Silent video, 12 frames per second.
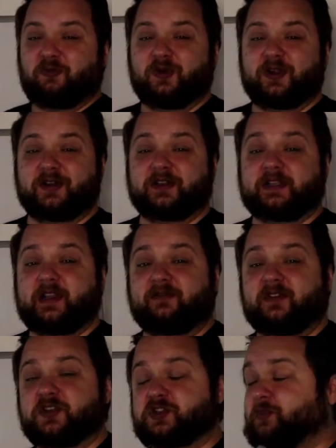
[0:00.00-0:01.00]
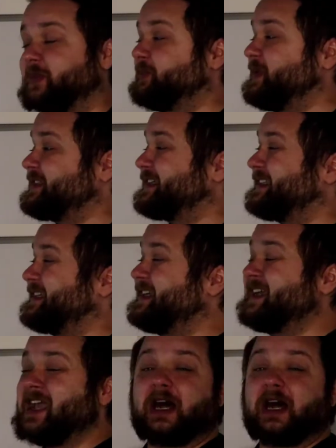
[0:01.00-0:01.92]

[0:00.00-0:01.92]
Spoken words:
that word in the definition, but basically